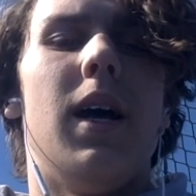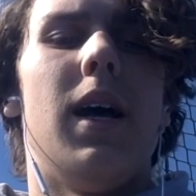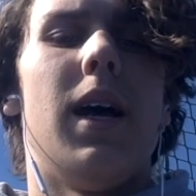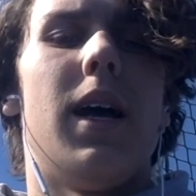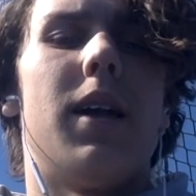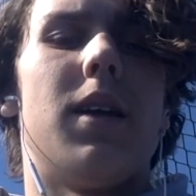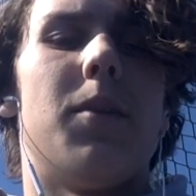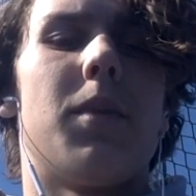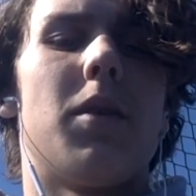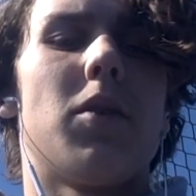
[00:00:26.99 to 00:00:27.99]
And
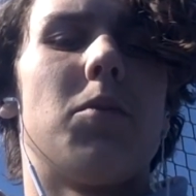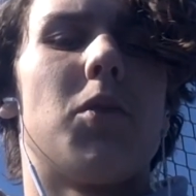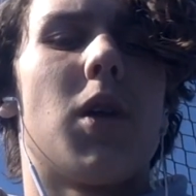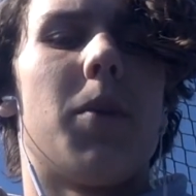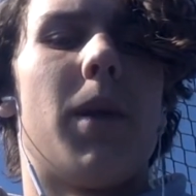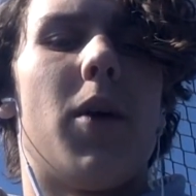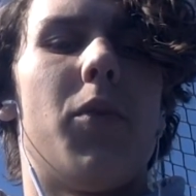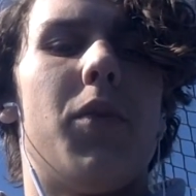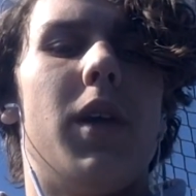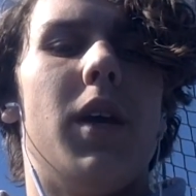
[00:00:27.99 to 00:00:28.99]
then I'm gonna talk about
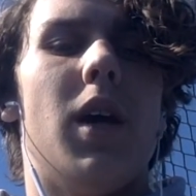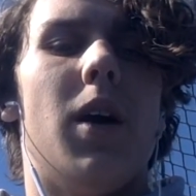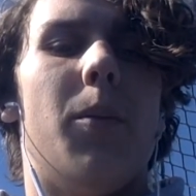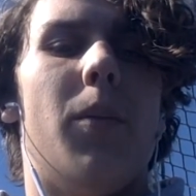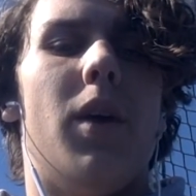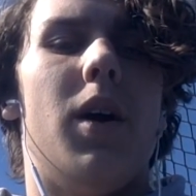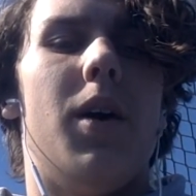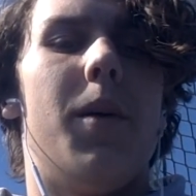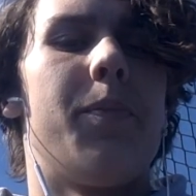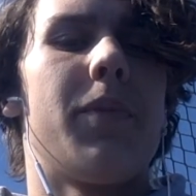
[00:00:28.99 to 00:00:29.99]
the
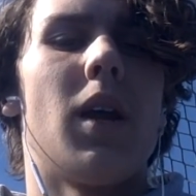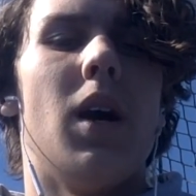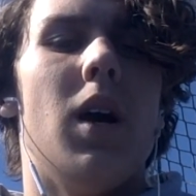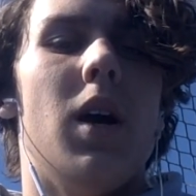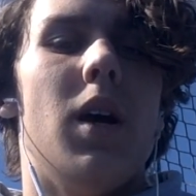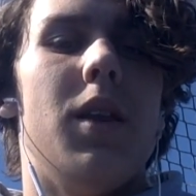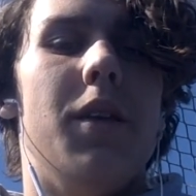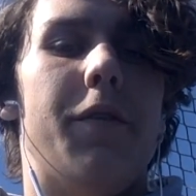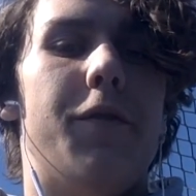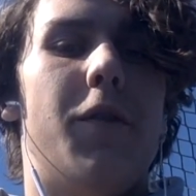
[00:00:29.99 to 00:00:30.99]

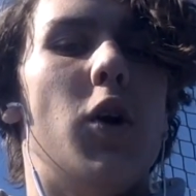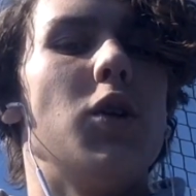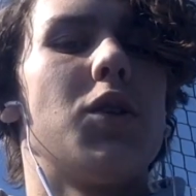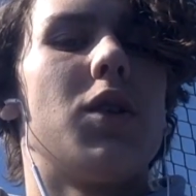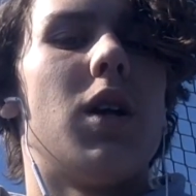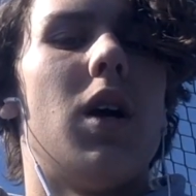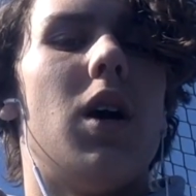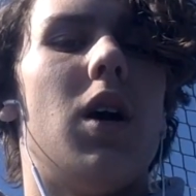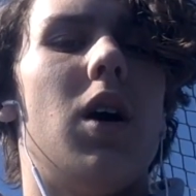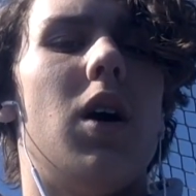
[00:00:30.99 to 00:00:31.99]
first
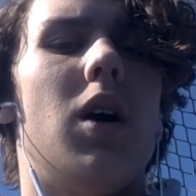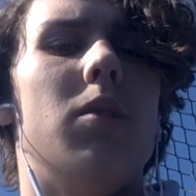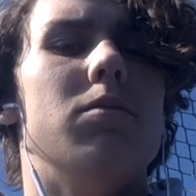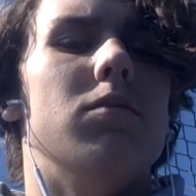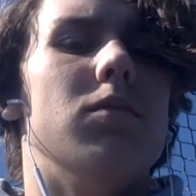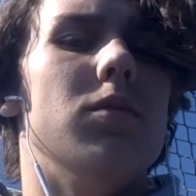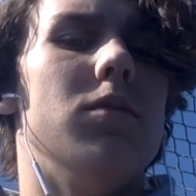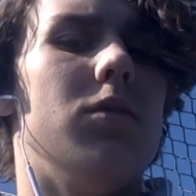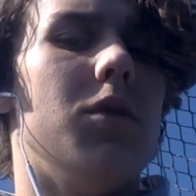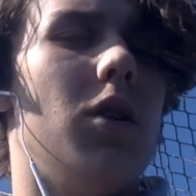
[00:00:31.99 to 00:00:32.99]

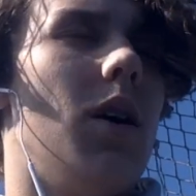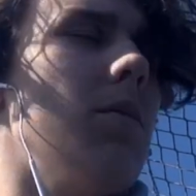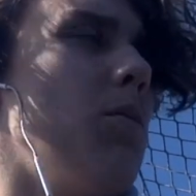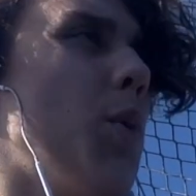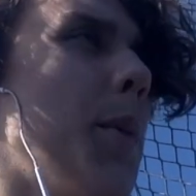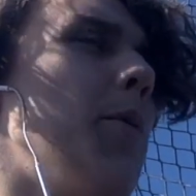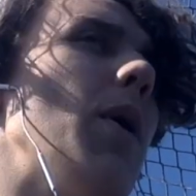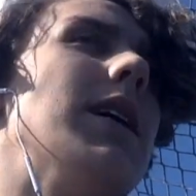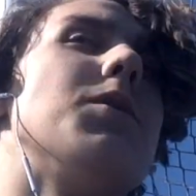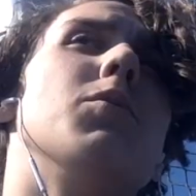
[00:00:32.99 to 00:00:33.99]
women
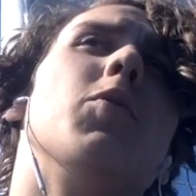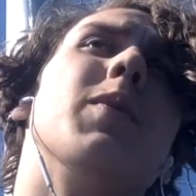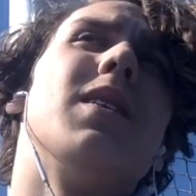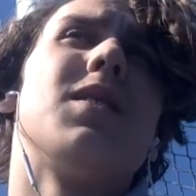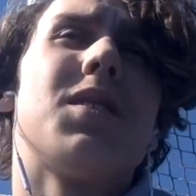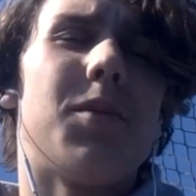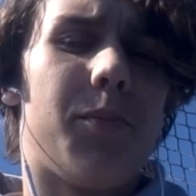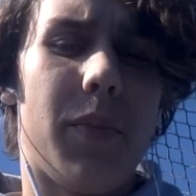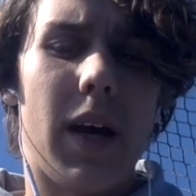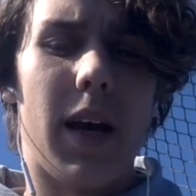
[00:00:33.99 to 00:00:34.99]
rights movements,
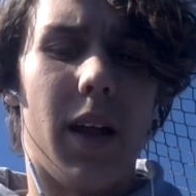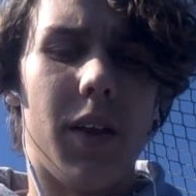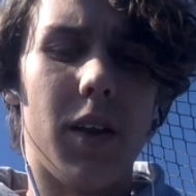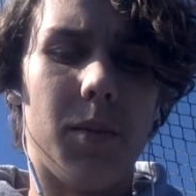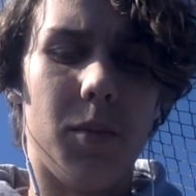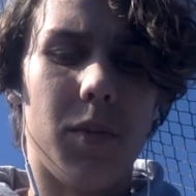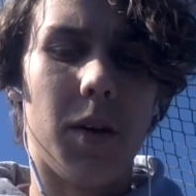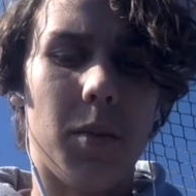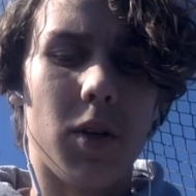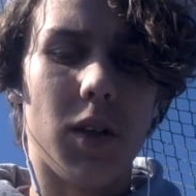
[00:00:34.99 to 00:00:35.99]
and then
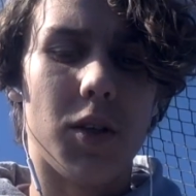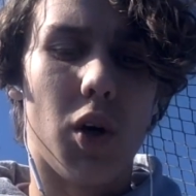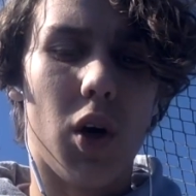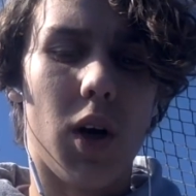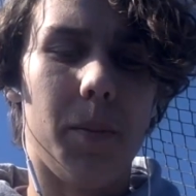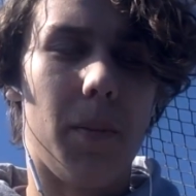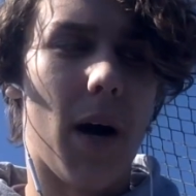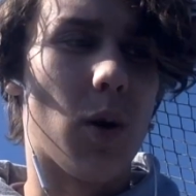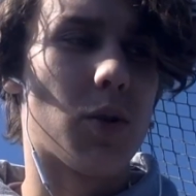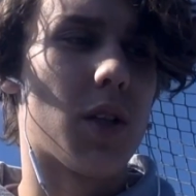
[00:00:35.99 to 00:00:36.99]
I'm gonna talk
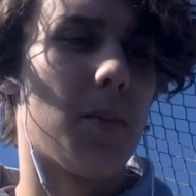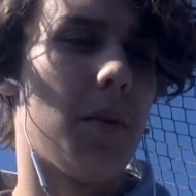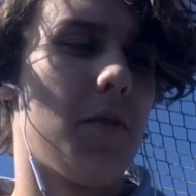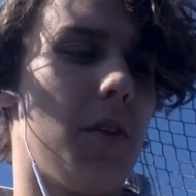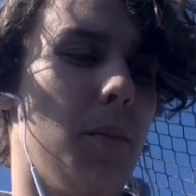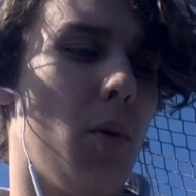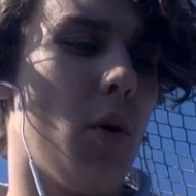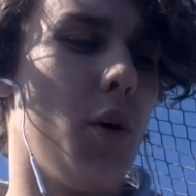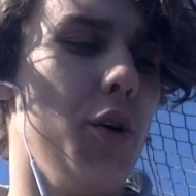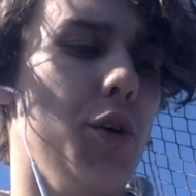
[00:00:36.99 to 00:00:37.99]
about some of the
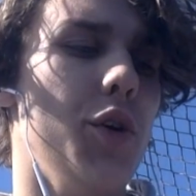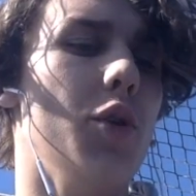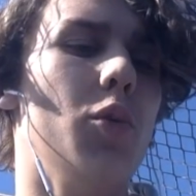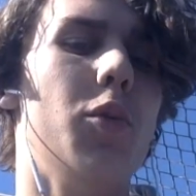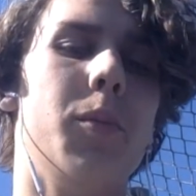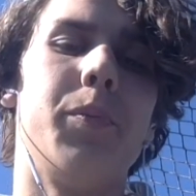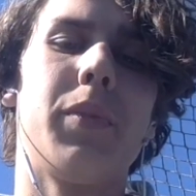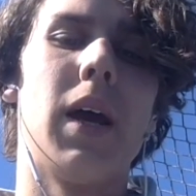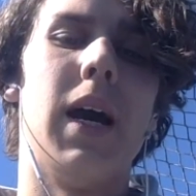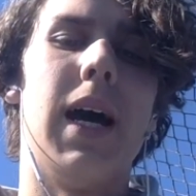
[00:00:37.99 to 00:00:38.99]
more new
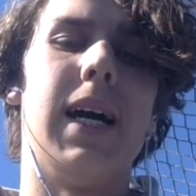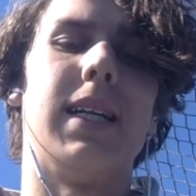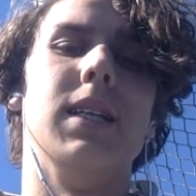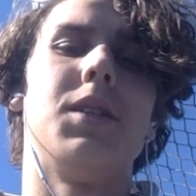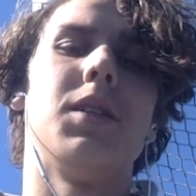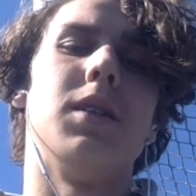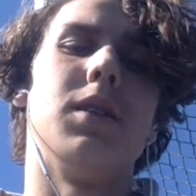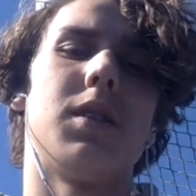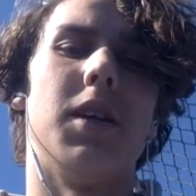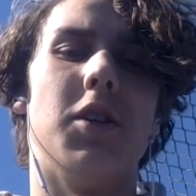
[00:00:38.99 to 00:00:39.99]

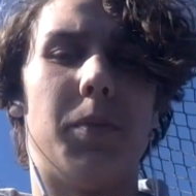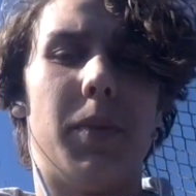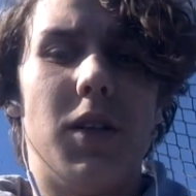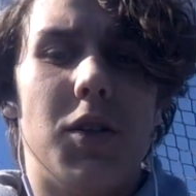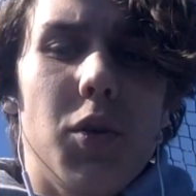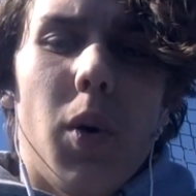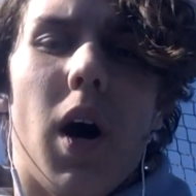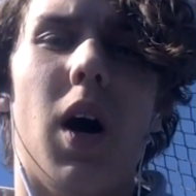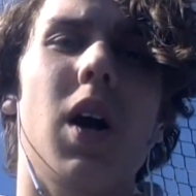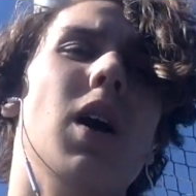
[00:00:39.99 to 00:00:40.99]
additions there's been to